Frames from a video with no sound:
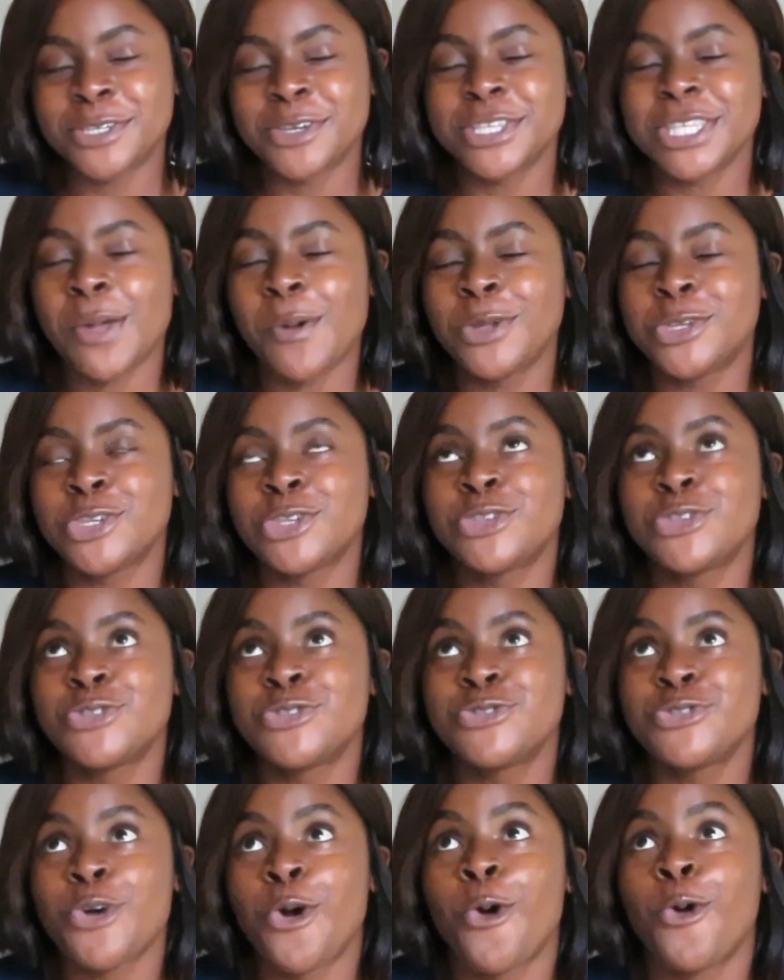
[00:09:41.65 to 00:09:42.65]
because they were
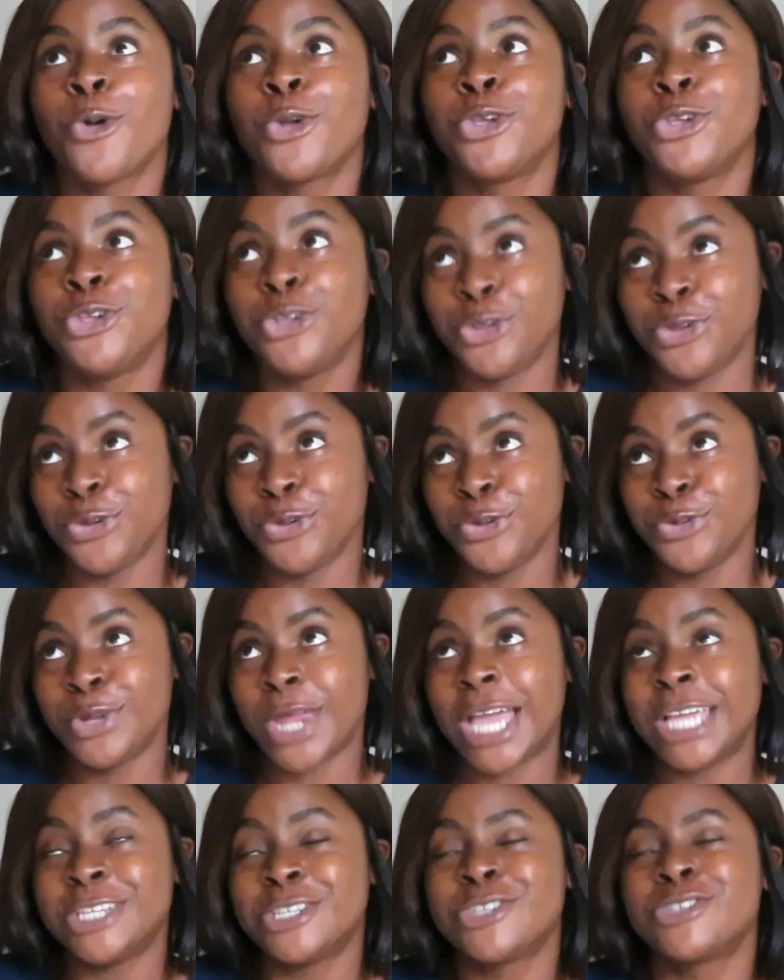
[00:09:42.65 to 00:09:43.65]
just so cute
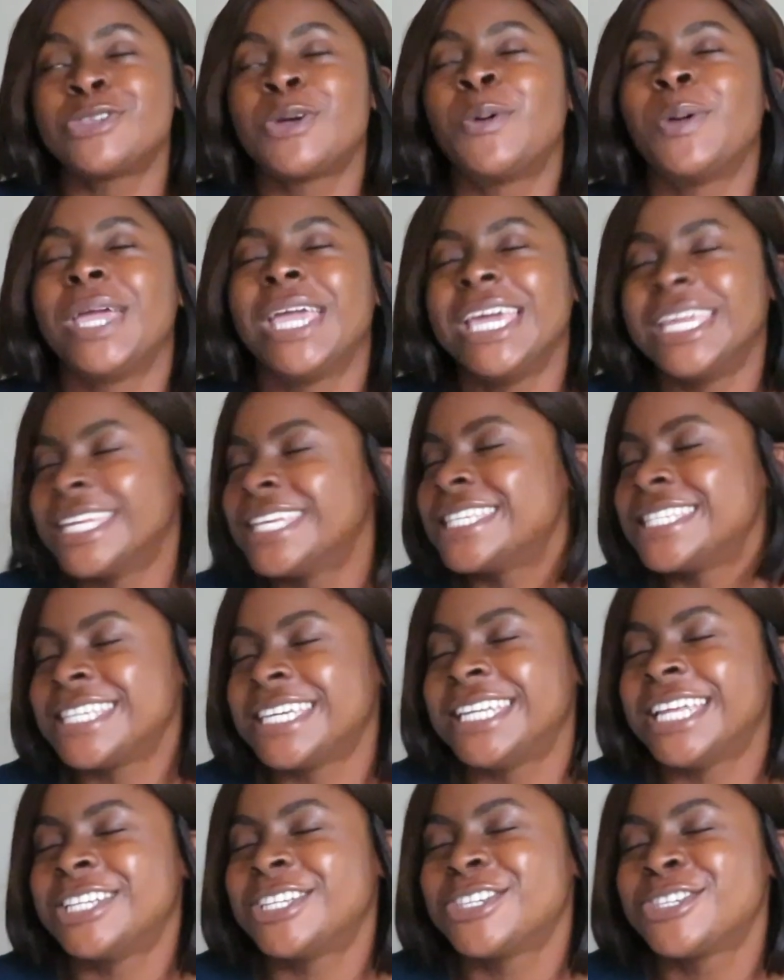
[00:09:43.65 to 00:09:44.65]
and just so
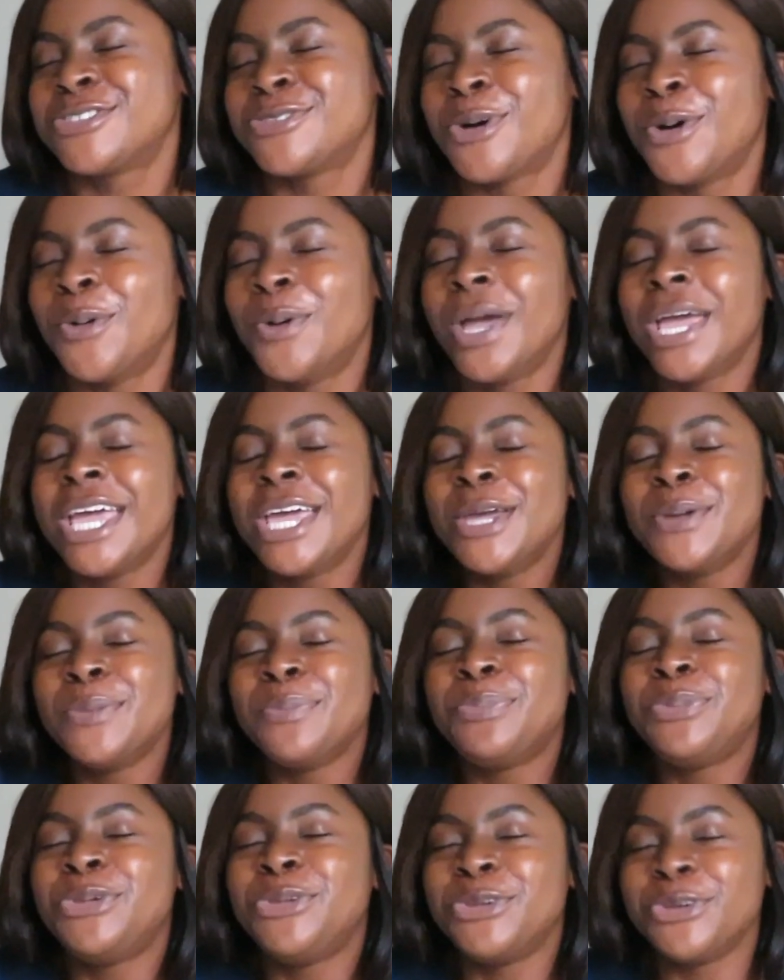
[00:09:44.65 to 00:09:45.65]
innocent and just so
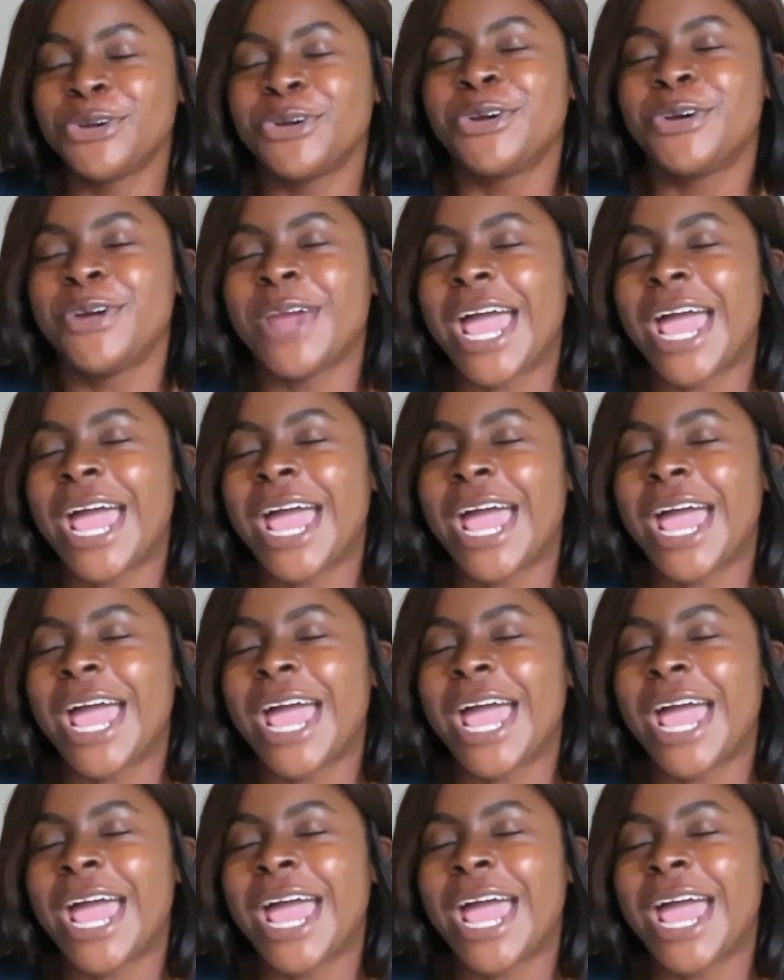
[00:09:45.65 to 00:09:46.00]
pure.